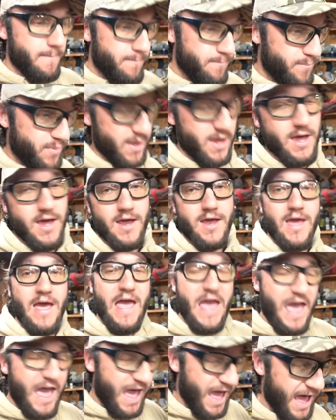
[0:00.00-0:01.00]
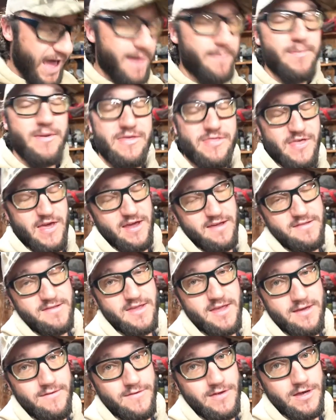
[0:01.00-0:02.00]
big, happy
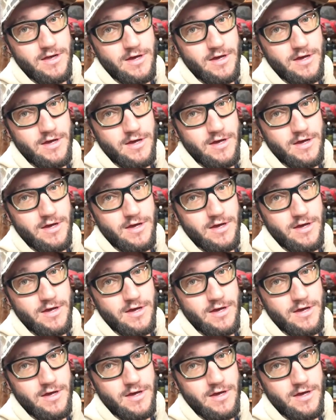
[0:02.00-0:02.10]
Thanksgiving,